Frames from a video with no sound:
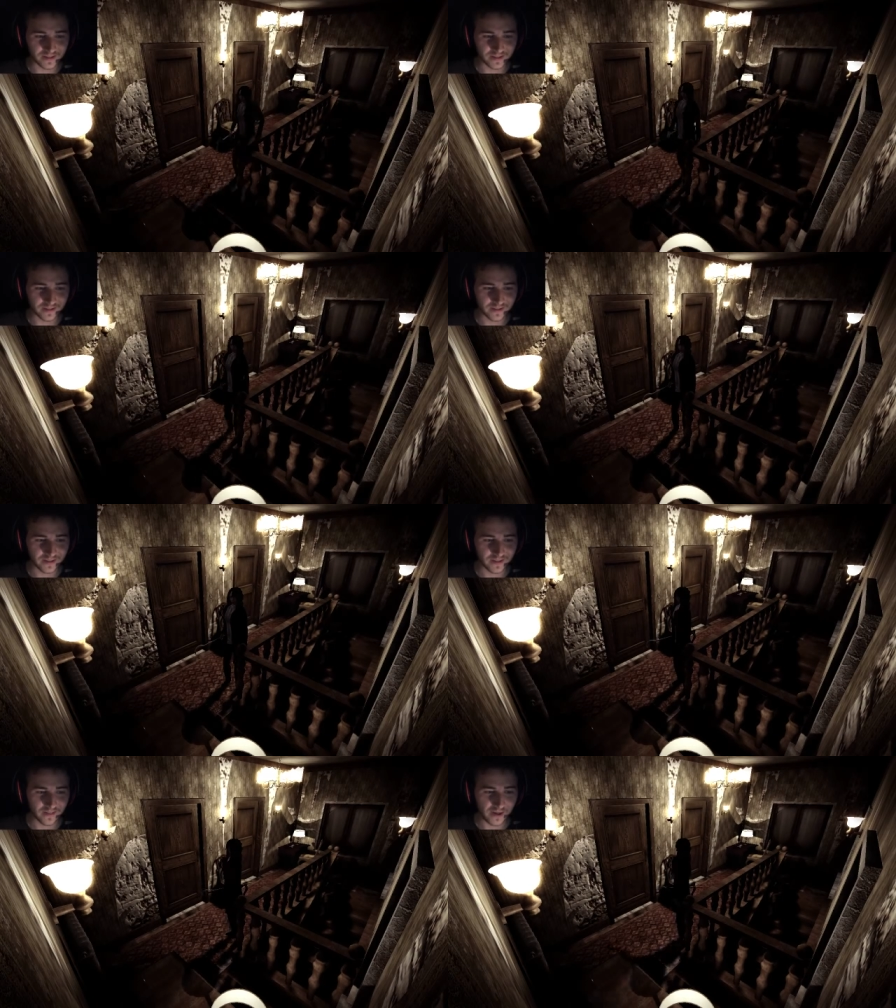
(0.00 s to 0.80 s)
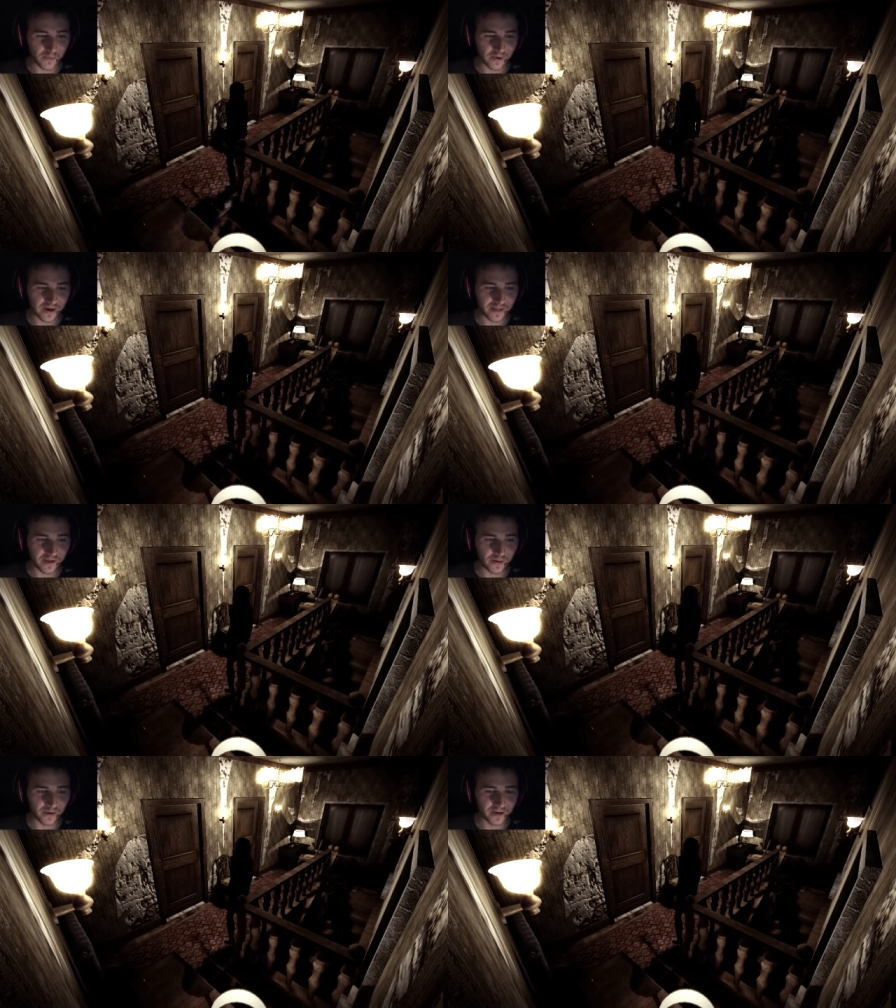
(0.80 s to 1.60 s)
uh, that one and
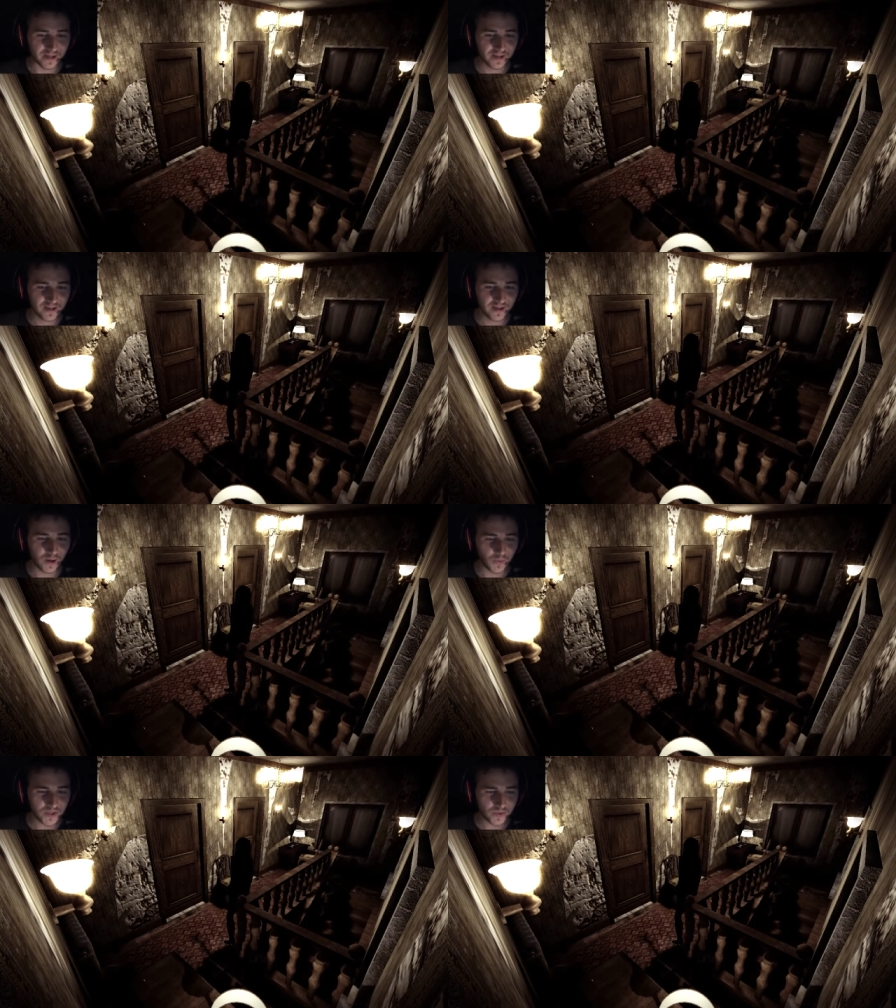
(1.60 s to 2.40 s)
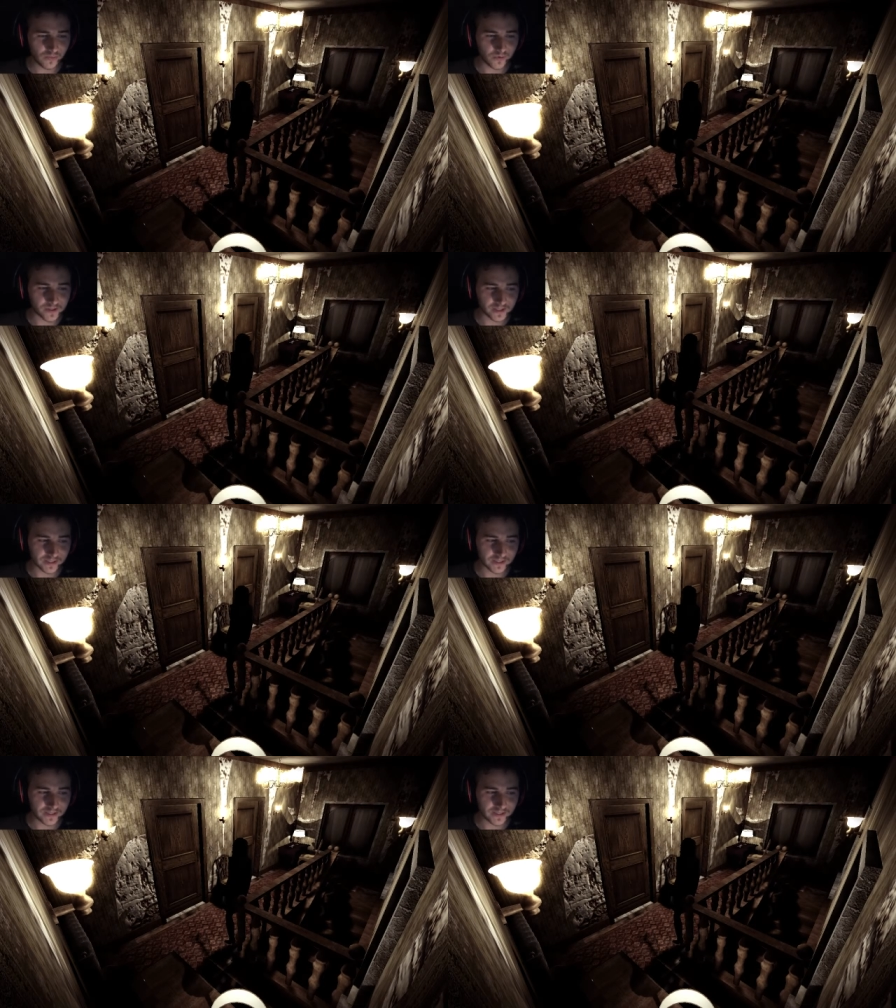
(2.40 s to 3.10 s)
that one. Which one was it?